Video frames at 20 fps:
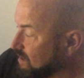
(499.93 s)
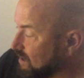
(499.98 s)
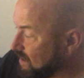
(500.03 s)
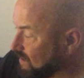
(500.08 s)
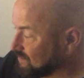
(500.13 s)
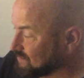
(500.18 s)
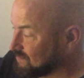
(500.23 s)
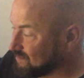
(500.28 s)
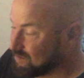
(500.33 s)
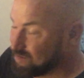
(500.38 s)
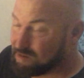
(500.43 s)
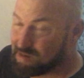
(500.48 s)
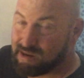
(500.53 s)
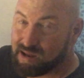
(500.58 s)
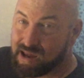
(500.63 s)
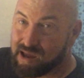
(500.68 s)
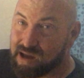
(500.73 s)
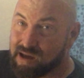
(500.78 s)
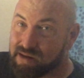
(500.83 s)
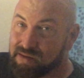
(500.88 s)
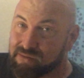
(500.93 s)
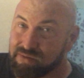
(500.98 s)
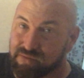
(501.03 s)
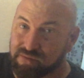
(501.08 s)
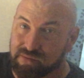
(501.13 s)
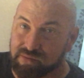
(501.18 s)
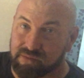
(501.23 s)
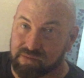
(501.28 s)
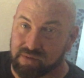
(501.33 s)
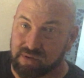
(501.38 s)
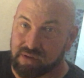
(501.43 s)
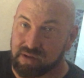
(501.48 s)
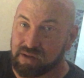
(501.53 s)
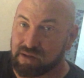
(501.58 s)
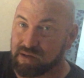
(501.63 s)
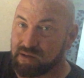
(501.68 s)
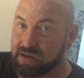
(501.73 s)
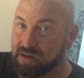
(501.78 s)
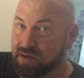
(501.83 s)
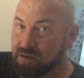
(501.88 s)
I didn't have
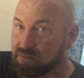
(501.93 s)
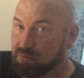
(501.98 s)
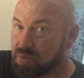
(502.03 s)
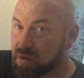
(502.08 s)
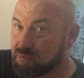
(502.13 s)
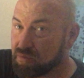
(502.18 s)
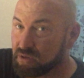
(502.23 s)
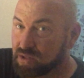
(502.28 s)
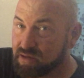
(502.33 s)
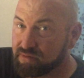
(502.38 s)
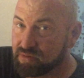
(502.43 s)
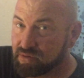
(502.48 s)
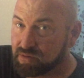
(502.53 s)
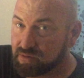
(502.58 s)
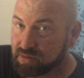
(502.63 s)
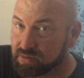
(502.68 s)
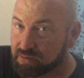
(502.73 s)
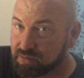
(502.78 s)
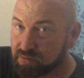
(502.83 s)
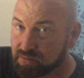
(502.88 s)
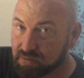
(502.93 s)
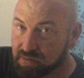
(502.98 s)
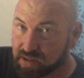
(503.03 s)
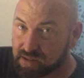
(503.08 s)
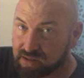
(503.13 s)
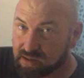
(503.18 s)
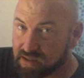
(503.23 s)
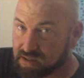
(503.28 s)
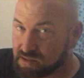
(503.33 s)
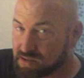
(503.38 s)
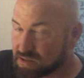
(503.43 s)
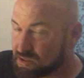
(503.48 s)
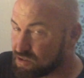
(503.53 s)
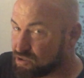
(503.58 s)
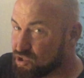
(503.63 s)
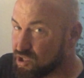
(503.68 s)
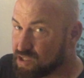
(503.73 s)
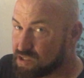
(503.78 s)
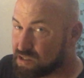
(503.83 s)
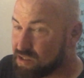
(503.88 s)
a bubble level like they
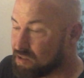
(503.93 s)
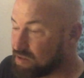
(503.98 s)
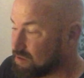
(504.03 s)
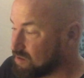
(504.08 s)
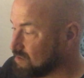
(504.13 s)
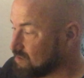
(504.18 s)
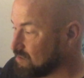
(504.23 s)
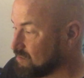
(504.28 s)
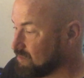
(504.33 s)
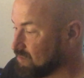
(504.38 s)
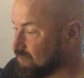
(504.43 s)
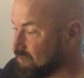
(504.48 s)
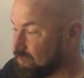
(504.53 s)
suggested, because